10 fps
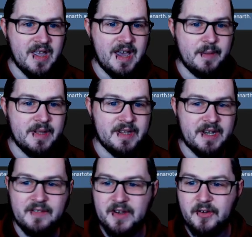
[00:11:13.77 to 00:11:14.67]
In the
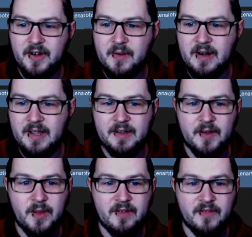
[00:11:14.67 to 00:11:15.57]
dev center, then, like I
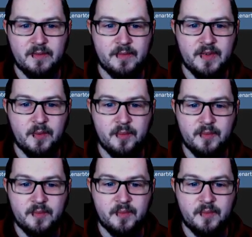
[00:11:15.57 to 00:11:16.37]
said, we have some